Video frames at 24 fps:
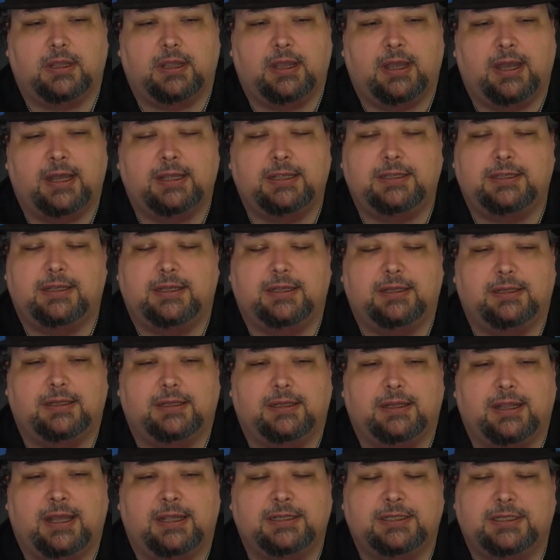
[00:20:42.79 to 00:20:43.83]
I,
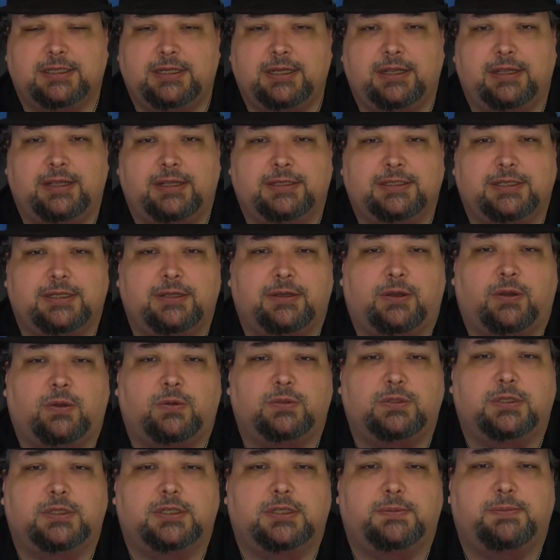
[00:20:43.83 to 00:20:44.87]
I still it still
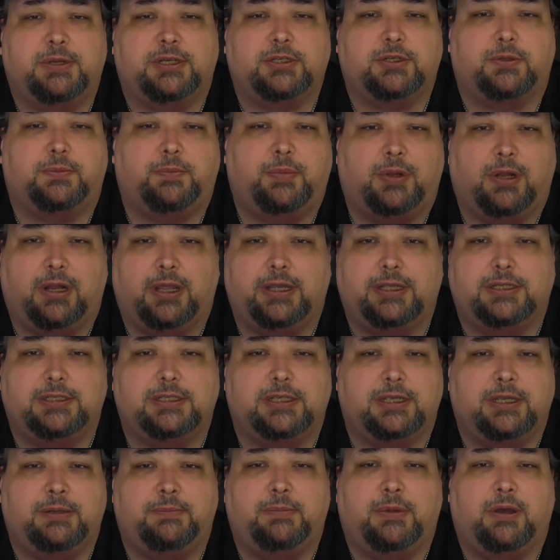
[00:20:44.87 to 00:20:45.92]
holds a special place
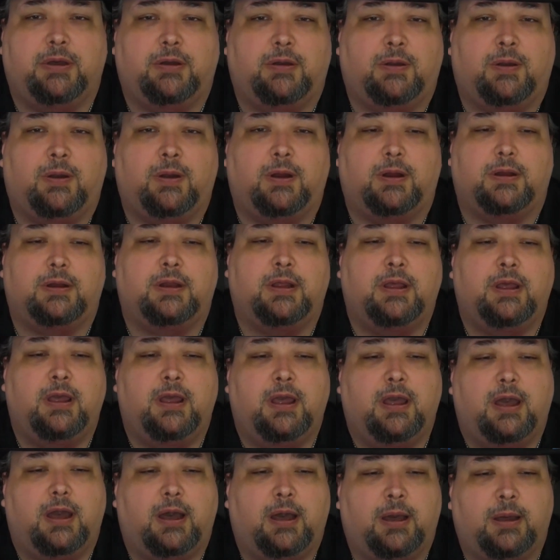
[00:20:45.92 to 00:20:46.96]
in my heart
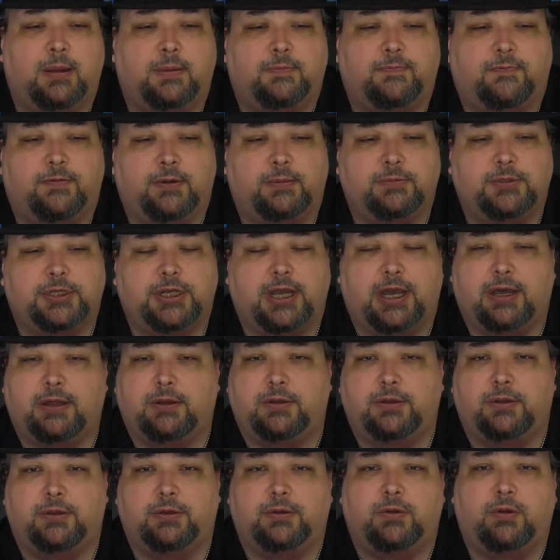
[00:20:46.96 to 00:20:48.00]
um, from
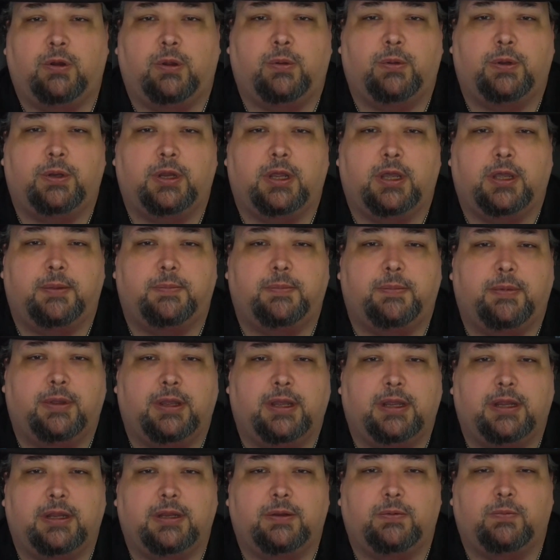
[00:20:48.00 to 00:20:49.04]
childhood, growing up,
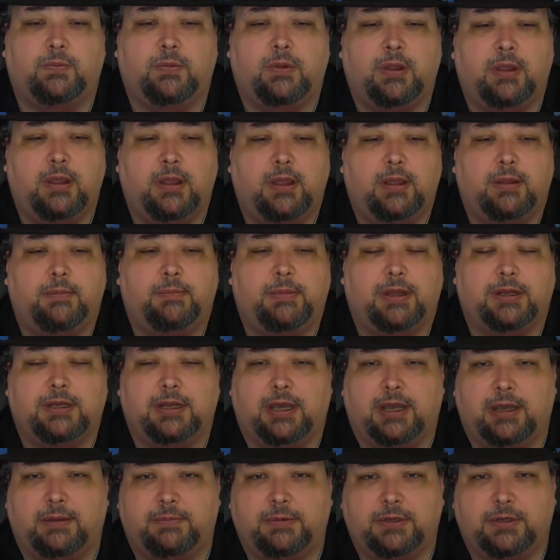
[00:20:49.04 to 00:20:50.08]
and my
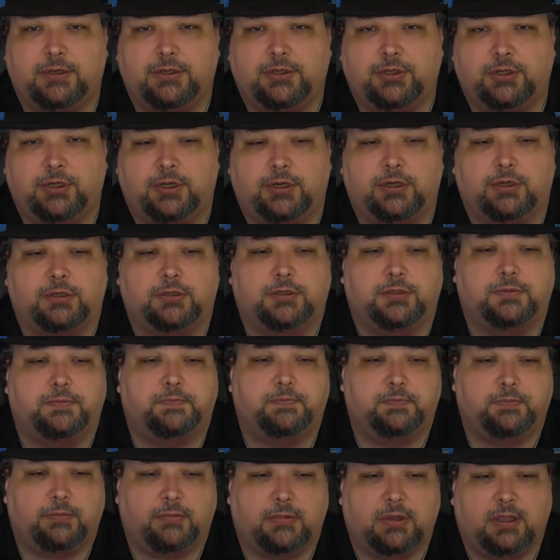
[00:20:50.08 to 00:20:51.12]
time in the church,
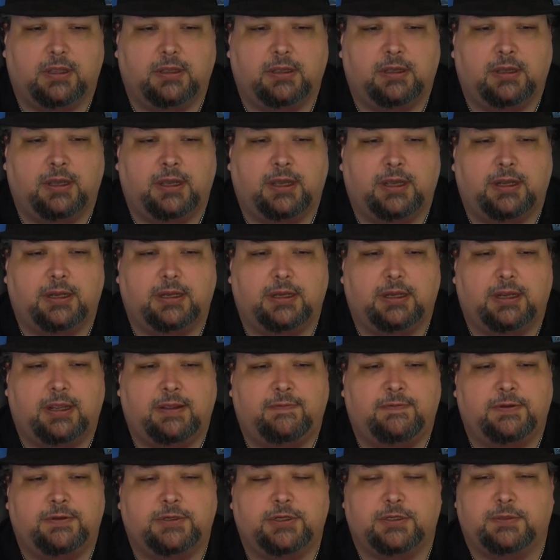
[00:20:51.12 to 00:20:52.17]
and
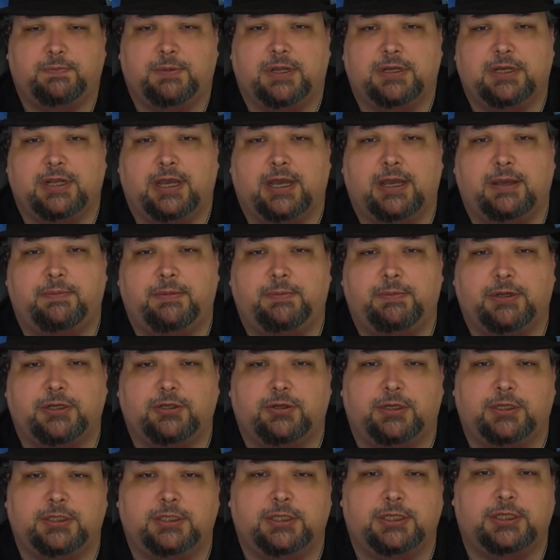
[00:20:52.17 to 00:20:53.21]
even just my time and my
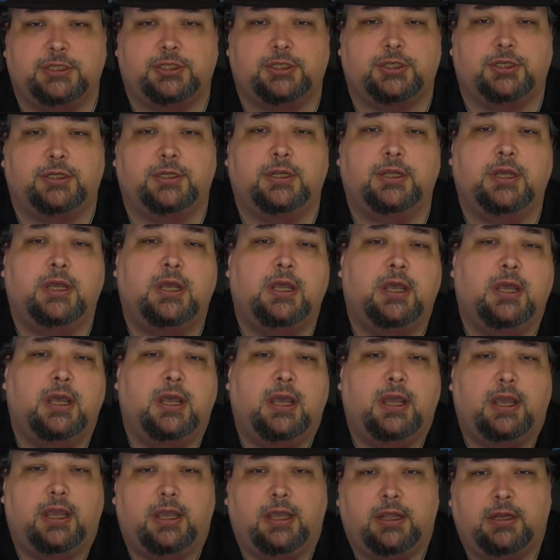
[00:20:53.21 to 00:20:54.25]
transition
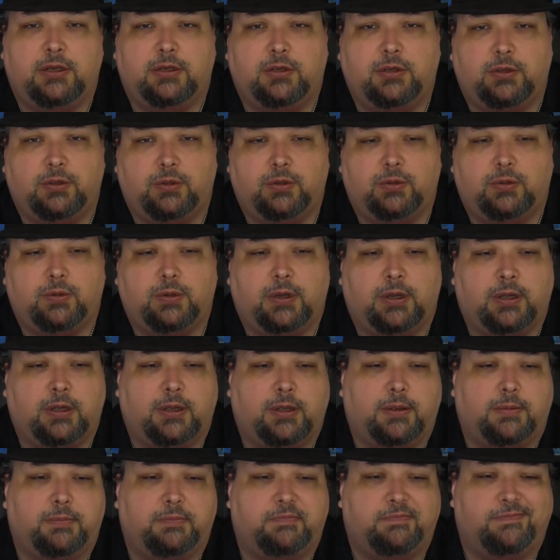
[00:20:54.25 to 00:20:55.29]
into
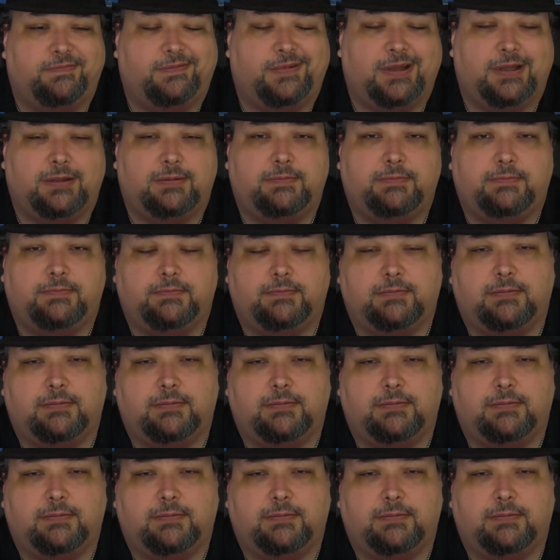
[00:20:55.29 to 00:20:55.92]
um, well,